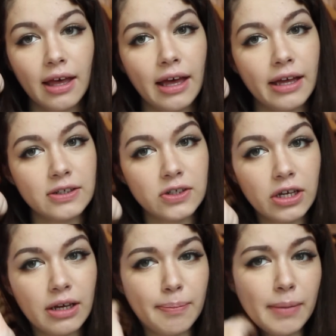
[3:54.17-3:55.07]
And
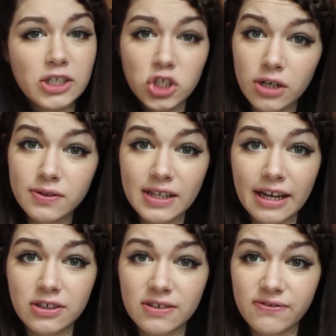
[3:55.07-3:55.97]
I chose
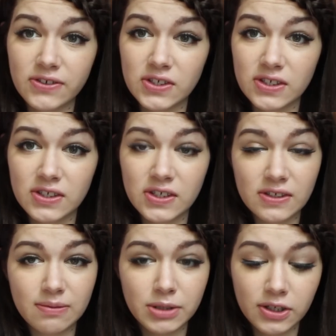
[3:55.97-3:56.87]
that
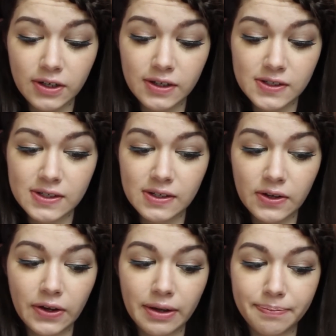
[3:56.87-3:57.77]
university because
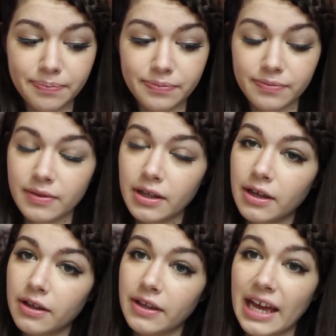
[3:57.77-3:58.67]

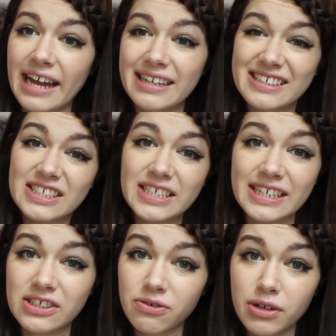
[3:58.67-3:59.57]
they had an
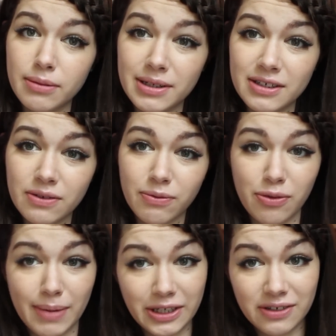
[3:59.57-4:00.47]
exchange agreement
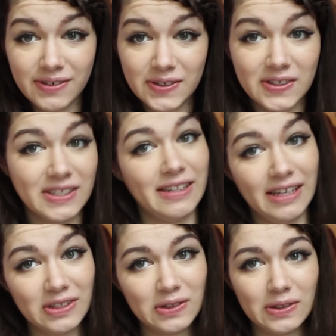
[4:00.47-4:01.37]
with my university, and that's